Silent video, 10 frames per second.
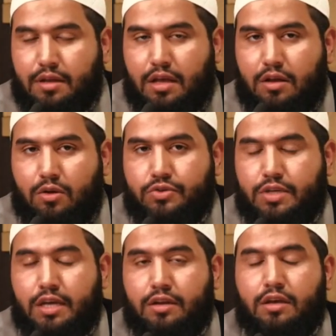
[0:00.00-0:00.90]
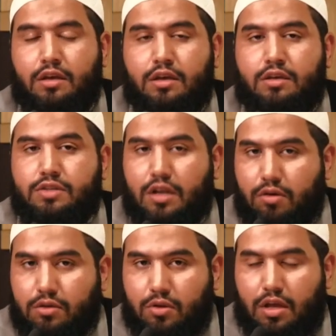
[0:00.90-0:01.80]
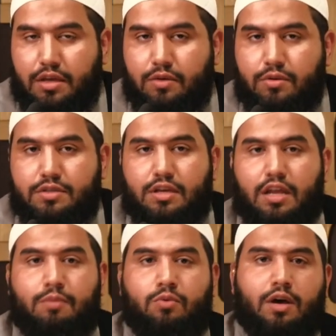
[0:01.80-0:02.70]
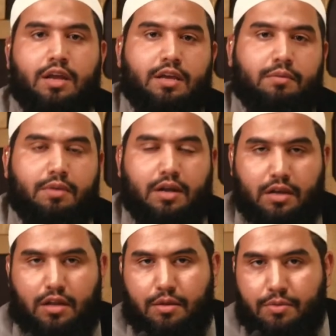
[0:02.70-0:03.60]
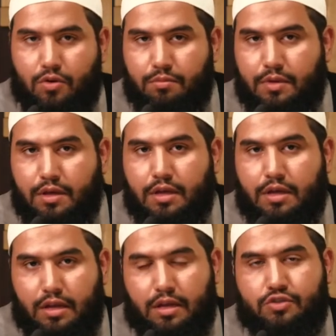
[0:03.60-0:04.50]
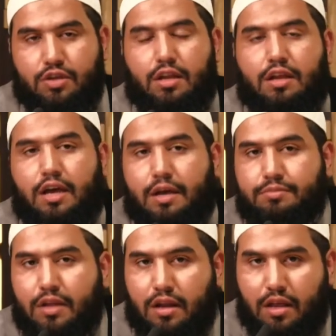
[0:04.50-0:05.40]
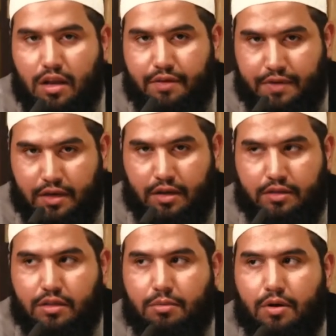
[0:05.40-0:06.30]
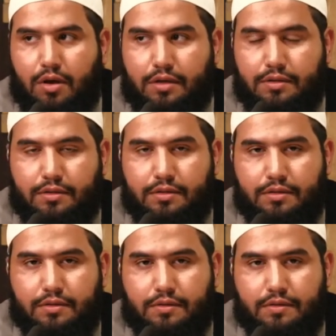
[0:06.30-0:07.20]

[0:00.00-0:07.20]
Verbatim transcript: the month of mourning uh, on Imam Hussein, peace be upon him, the master of martyrs. And